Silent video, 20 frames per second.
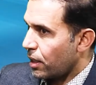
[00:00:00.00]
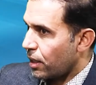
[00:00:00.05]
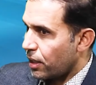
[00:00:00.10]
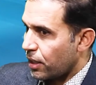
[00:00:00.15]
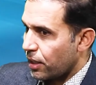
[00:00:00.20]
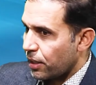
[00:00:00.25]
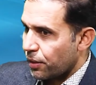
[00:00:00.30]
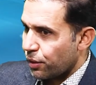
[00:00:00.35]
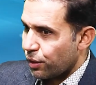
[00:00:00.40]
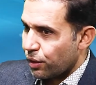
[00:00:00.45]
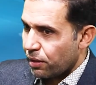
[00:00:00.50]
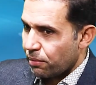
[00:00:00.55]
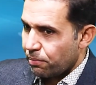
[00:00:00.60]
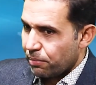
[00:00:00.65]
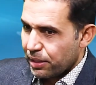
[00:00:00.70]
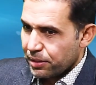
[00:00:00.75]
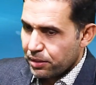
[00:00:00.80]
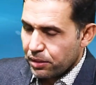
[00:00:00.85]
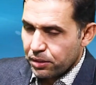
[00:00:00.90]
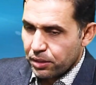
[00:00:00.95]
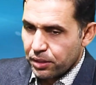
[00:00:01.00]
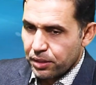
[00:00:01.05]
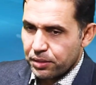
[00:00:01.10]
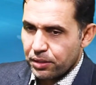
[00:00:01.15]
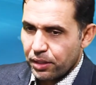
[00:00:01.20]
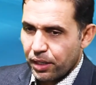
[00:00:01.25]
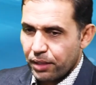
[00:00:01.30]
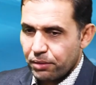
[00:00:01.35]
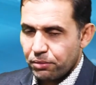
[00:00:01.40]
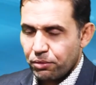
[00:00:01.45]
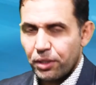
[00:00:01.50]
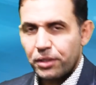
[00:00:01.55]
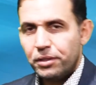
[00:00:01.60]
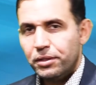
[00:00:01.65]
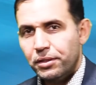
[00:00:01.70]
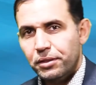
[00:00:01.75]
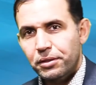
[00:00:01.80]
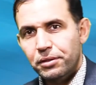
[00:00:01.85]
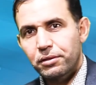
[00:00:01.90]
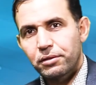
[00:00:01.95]
The message is, I
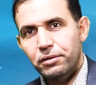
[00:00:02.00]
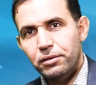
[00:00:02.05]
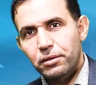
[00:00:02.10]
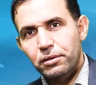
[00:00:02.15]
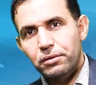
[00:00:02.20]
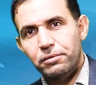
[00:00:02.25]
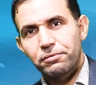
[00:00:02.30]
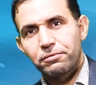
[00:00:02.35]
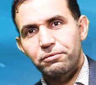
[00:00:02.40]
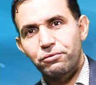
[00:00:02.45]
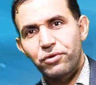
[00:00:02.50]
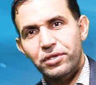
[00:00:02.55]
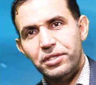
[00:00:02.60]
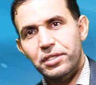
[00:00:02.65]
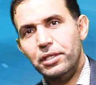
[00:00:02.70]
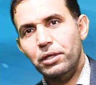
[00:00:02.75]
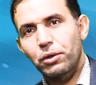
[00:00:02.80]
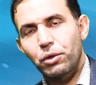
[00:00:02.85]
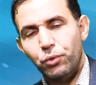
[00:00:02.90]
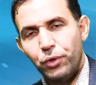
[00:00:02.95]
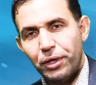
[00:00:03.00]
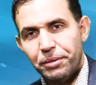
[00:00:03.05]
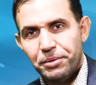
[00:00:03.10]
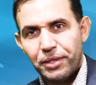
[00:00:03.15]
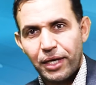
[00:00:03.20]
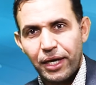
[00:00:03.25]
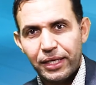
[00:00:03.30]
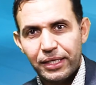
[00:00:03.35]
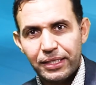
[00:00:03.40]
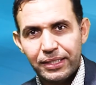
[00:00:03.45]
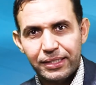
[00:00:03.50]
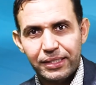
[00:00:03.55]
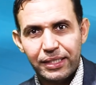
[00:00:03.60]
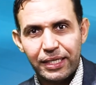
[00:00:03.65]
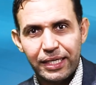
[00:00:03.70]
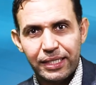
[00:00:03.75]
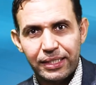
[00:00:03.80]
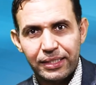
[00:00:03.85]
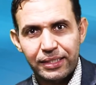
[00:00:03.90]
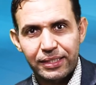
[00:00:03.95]
want you to visit our website,
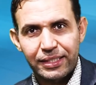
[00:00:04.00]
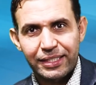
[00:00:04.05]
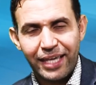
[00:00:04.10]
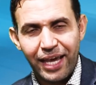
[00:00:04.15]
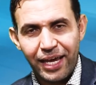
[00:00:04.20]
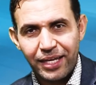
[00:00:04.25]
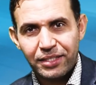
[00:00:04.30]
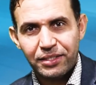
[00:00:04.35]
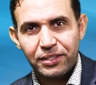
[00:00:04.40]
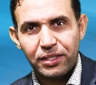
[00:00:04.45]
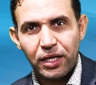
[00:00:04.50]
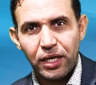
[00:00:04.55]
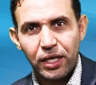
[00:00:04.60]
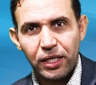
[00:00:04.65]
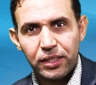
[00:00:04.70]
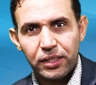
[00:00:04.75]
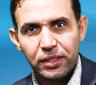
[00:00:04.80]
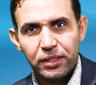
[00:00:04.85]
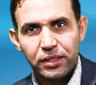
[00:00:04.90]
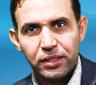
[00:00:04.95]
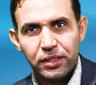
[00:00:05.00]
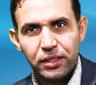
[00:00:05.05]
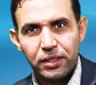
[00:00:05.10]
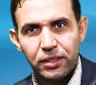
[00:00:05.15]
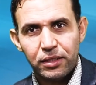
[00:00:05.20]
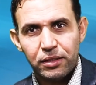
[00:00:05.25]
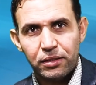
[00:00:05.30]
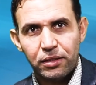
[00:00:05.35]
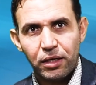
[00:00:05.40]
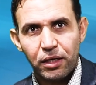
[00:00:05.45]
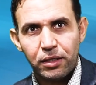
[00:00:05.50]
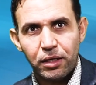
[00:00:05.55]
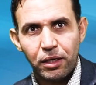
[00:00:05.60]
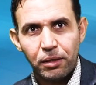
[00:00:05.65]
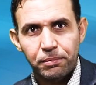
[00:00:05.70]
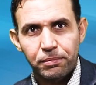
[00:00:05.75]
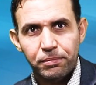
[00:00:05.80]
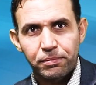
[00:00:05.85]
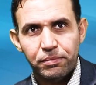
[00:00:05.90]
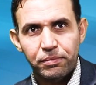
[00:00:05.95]
is
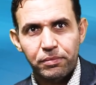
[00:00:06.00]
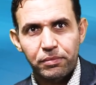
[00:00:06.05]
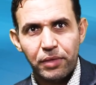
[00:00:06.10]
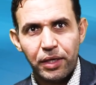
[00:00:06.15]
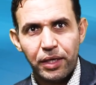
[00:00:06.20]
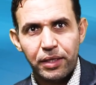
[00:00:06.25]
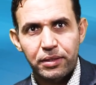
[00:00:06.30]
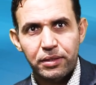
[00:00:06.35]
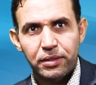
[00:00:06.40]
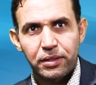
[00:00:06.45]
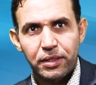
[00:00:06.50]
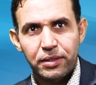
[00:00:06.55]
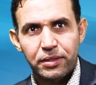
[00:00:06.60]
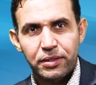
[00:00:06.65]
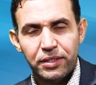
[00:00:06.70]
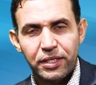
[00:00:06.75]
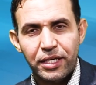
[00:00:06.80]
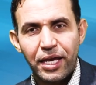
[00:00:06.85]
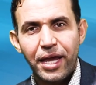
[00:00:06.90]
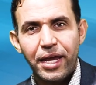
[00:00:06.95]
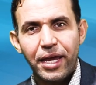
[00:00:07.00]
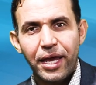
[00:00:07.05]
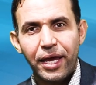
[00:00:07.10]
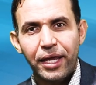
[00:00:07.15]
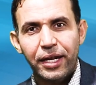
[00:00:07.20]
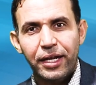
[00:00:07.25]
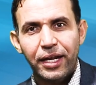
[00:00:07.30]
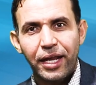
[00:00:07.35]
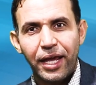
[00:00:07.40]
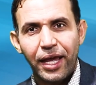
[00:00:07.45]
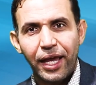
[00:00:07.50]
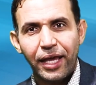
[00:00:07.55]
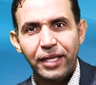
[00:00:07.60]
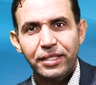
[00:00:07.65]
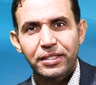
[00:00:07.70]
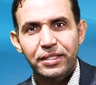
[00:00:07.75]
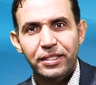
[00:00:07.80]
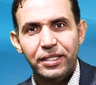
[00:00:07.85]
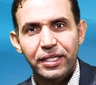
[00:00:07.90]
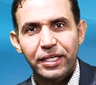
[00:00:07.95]
canstal.com. It's
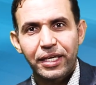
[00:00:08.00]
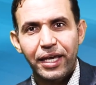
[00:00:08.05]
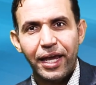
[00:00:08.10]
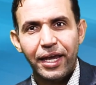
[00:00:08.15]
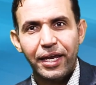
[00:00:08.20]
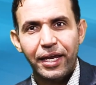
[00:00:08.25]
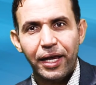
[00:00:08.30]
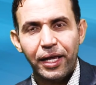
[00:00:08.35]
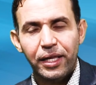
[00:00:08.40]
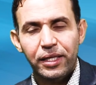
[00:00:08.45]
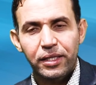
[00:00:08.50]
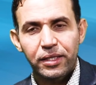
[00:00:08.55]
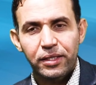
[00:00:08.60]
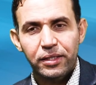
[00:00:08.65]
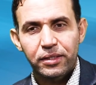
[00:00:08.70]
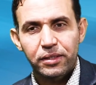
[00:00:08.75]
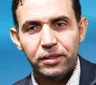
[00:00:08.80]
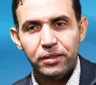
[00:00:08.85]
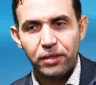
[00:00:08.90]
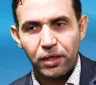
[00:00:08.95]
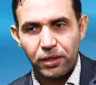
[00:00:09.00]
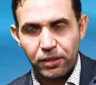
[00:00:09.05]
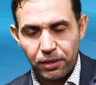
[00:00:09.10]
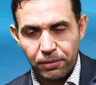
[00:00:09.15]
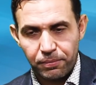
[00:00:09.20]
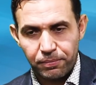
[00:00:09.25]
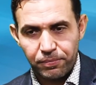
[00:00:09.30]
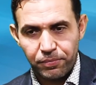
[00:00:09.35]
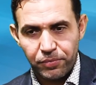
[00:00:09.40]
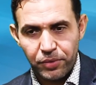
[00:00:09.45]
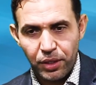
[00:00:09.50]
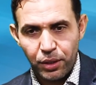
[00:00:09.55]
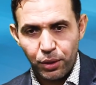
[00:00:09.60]
CANSTAL.com.